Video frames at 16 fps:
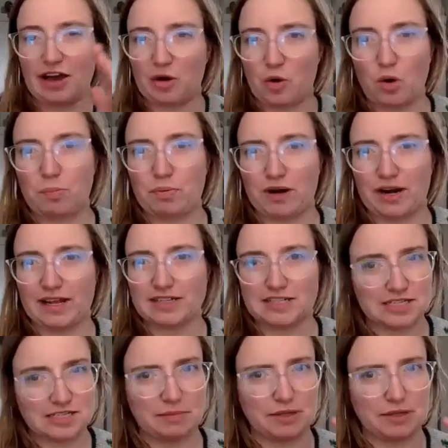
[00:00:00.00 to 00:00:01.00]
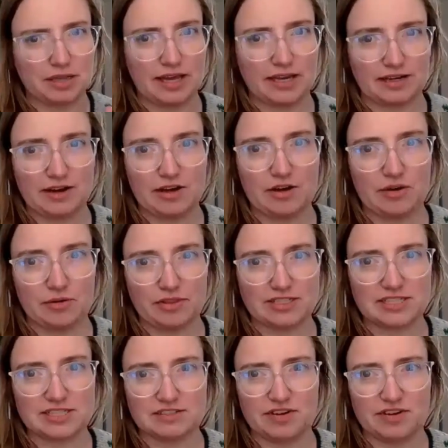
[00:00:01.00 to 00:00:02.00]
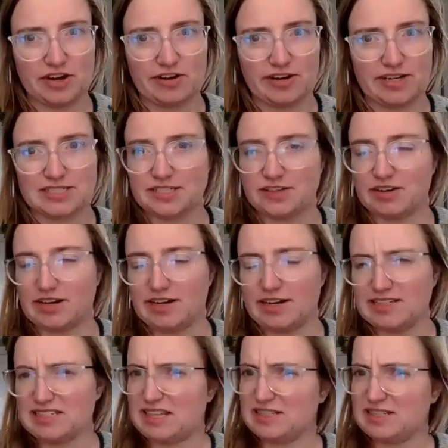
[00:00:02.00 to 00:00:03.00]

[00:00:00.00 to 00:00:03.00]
a corporate entity be like, no, this is very serious.